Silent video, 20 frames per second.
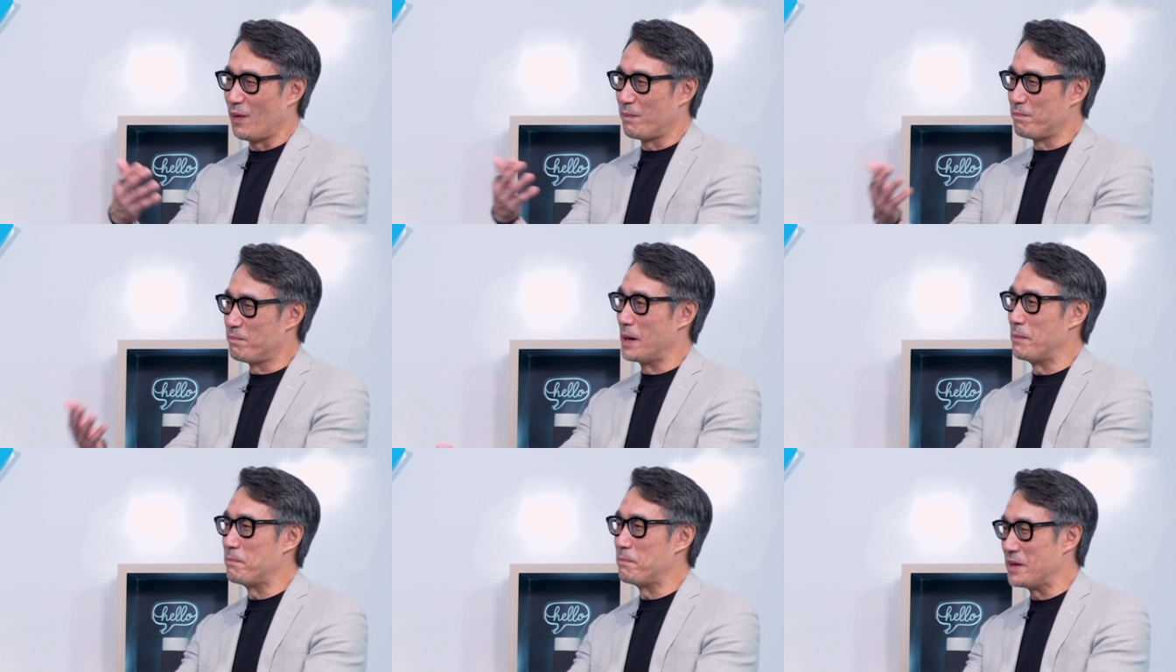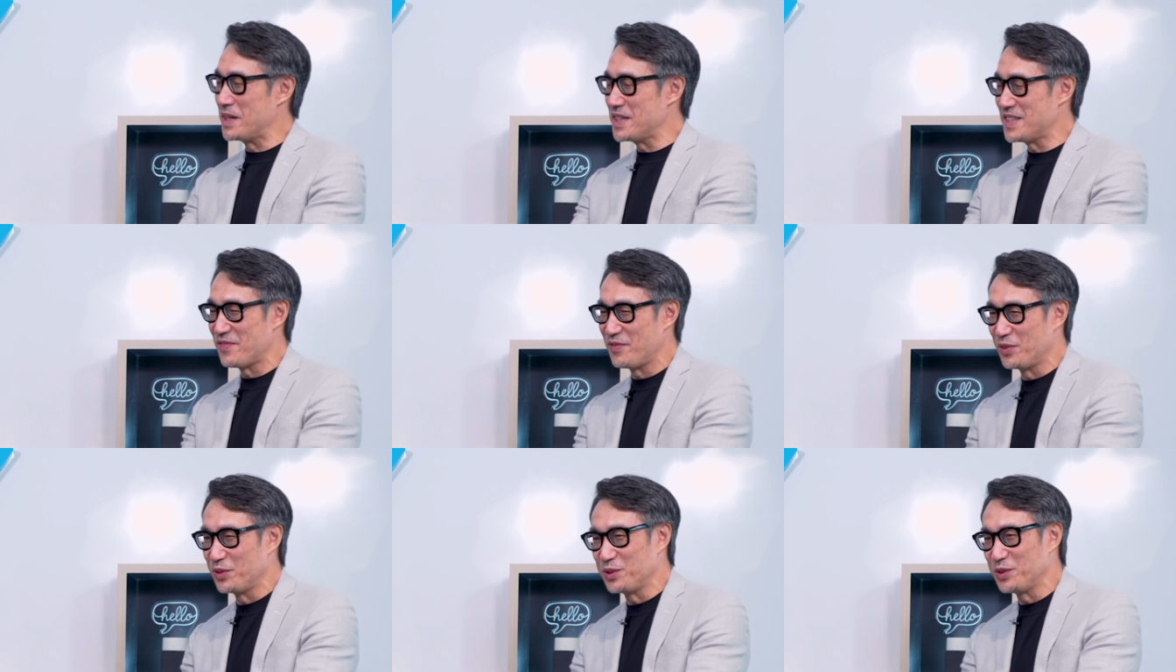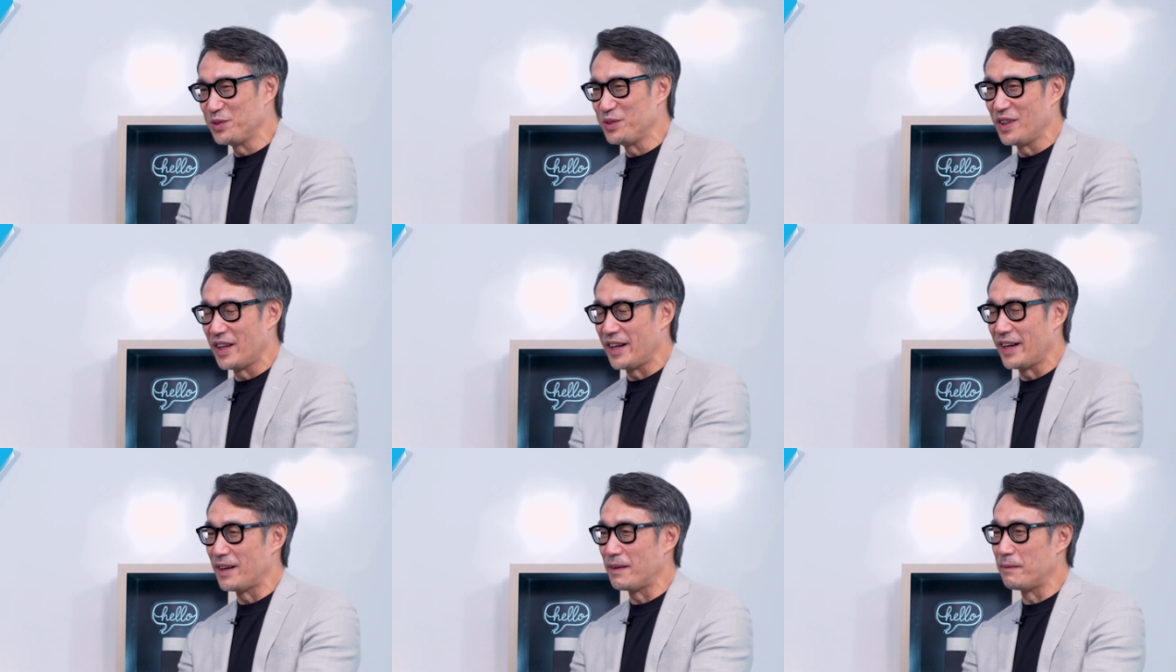purposeful,
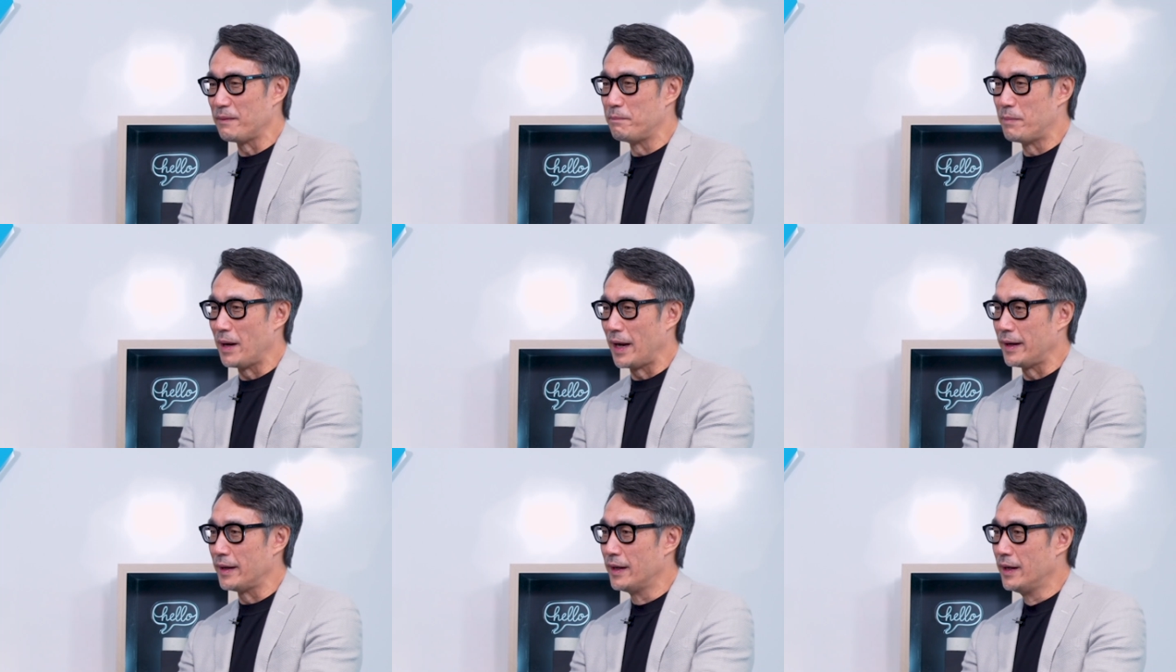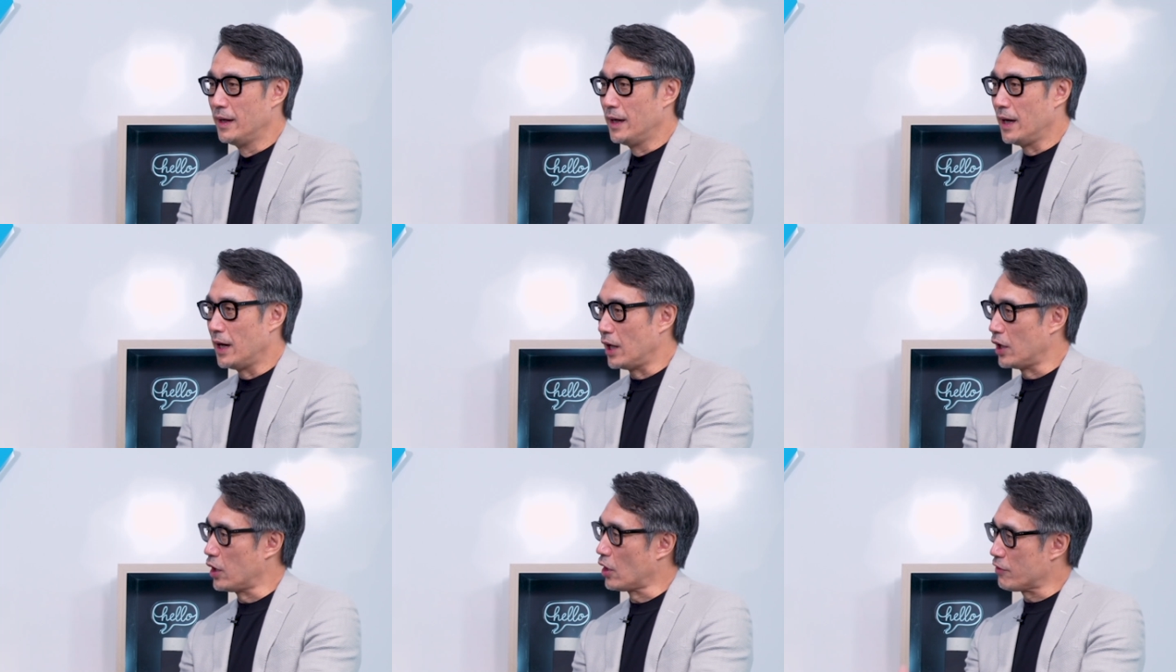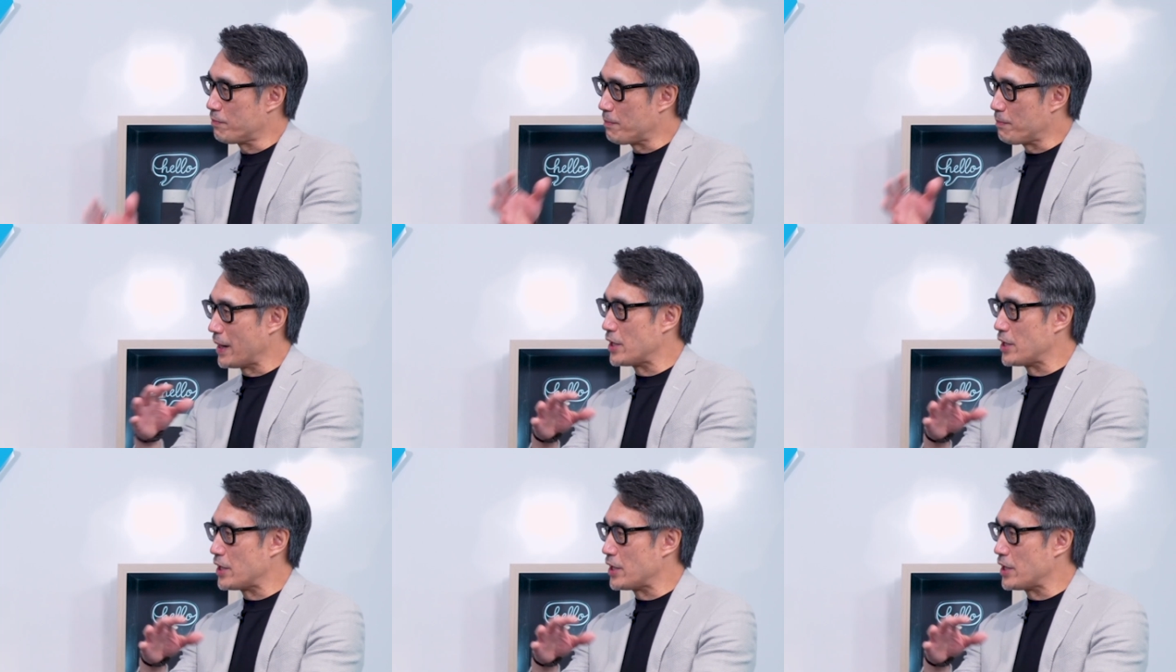uh, but a lot of my